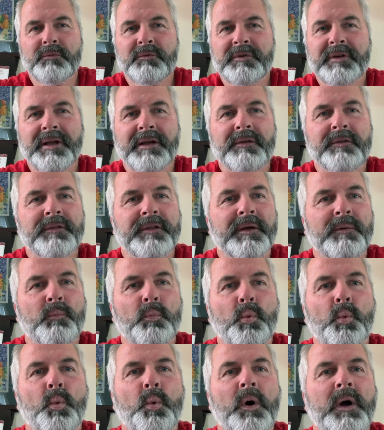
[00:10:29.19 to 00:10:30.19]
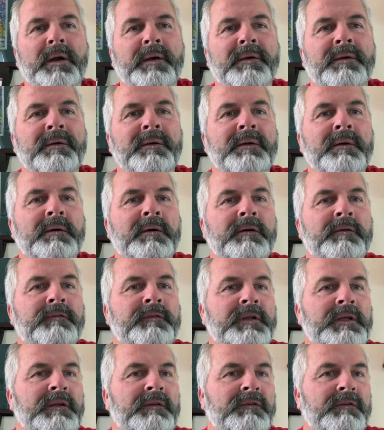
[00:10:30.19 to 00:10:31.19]
tell them one of
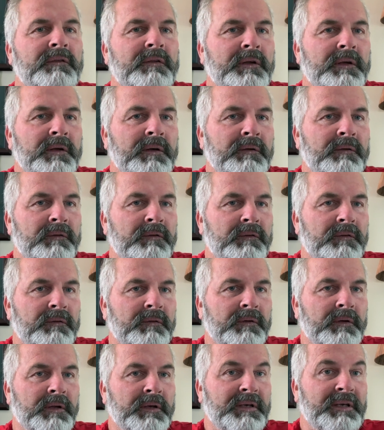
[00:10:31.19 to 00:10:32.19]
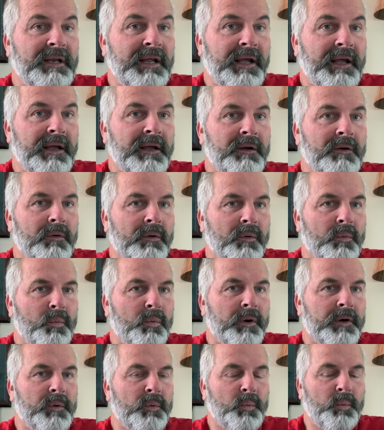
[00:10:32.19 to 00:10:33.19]
these things a day or
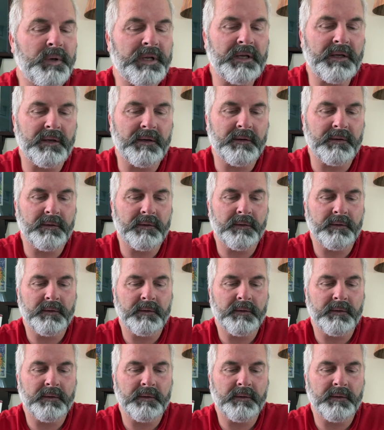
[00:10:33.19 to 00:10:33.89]
one a week,